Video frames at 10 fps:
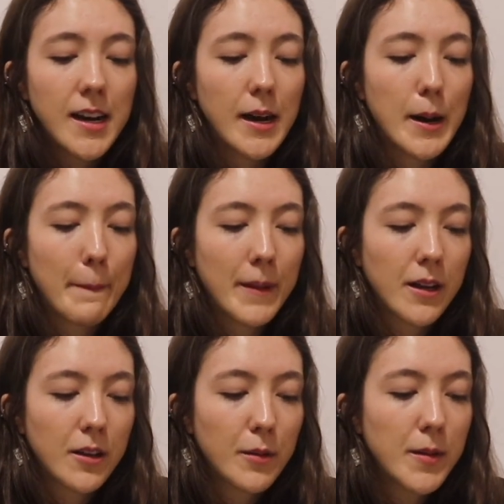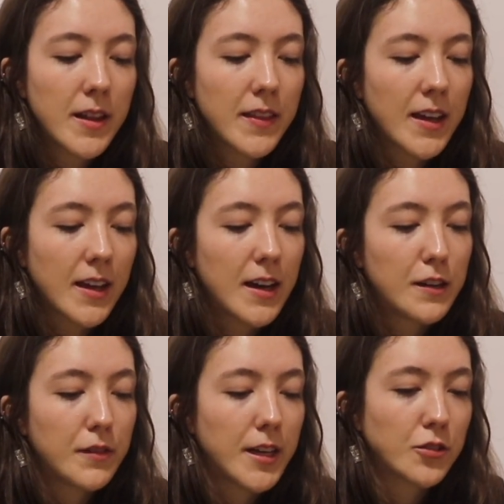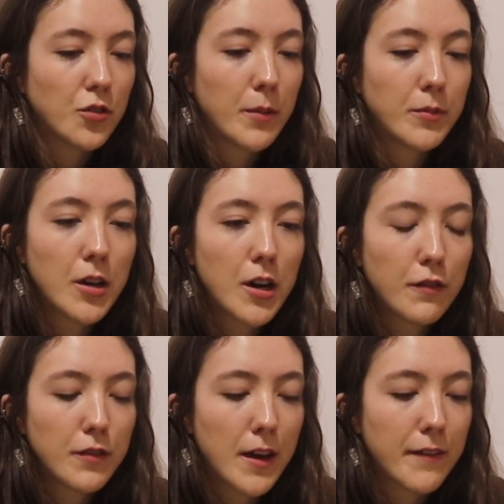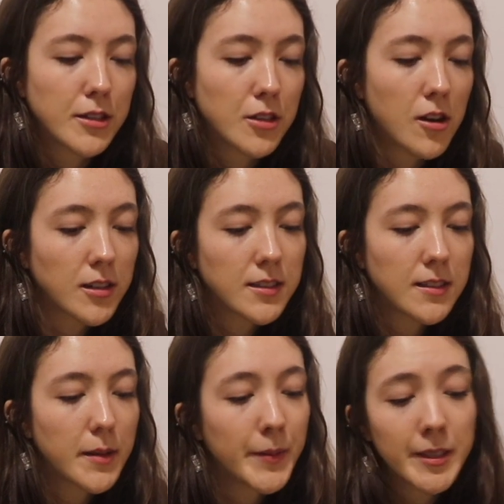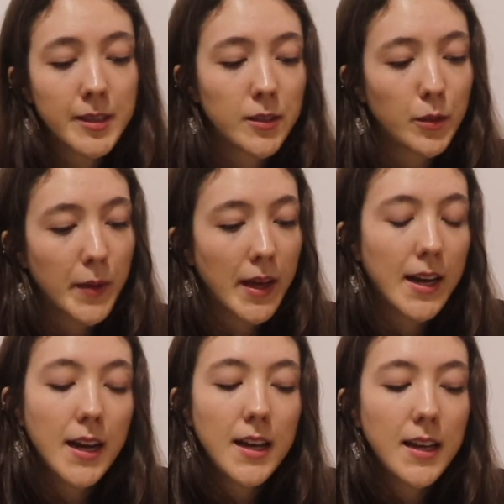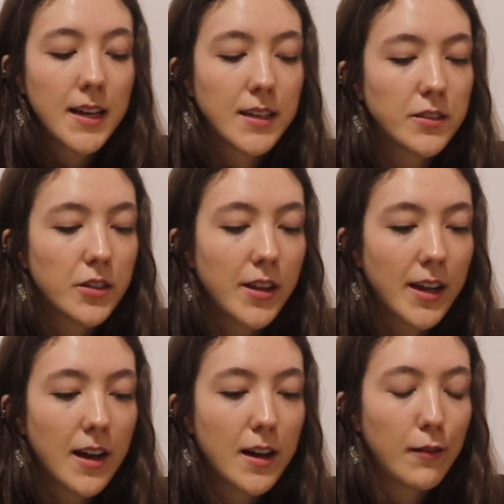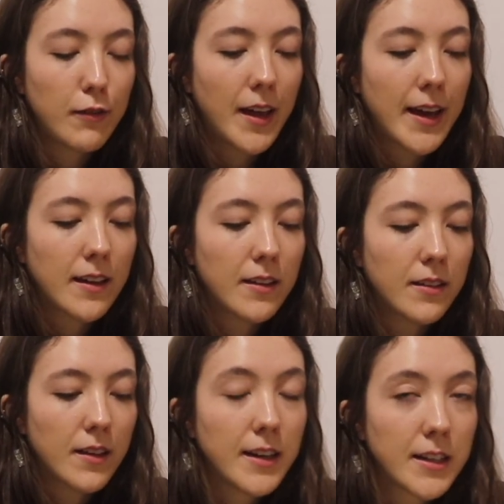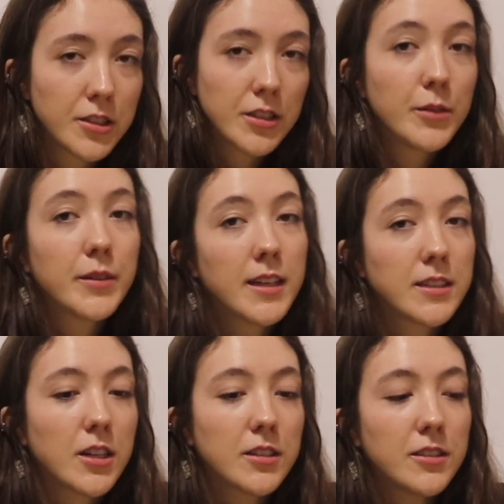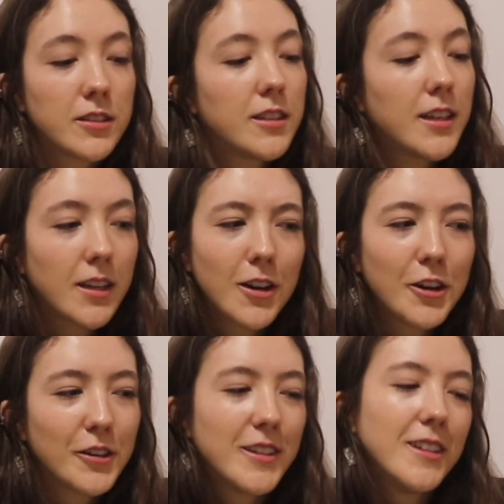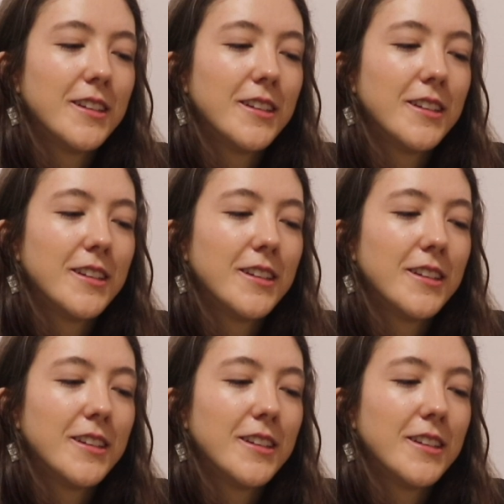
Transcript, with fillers: Um, and it could be that they kind of like dropped off, you haven't talked to them in a little bit, and so they kind of like initially when they talk to you, they're like, oh,